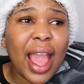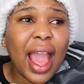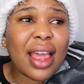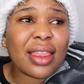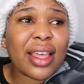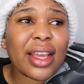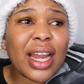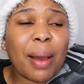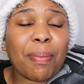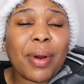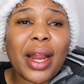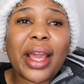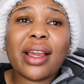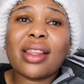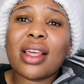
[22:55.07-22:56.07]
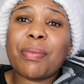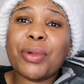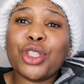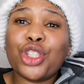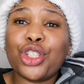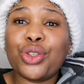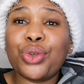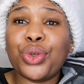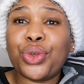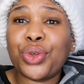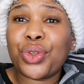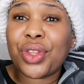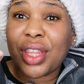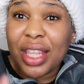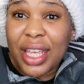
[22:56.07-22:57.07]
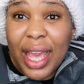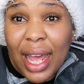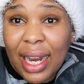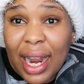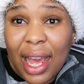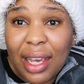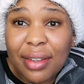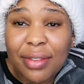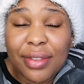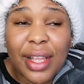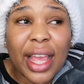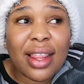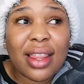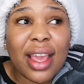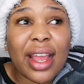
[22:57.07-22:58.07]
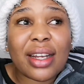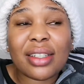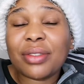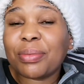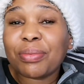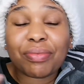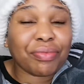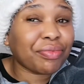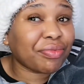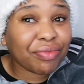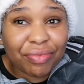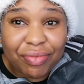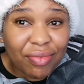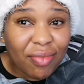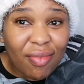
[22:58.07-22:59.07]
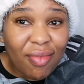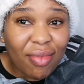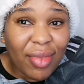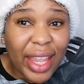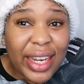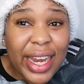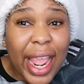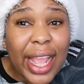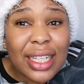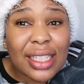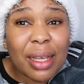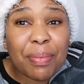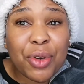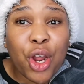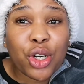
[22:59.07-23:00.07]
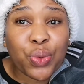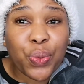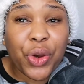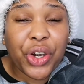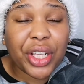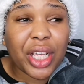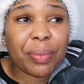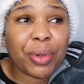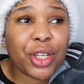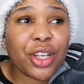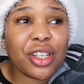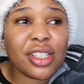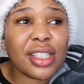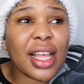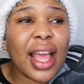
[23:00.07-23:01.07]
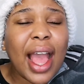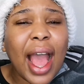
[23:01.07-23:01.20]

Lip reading: and then applying them into their lives, and then it ends up not working because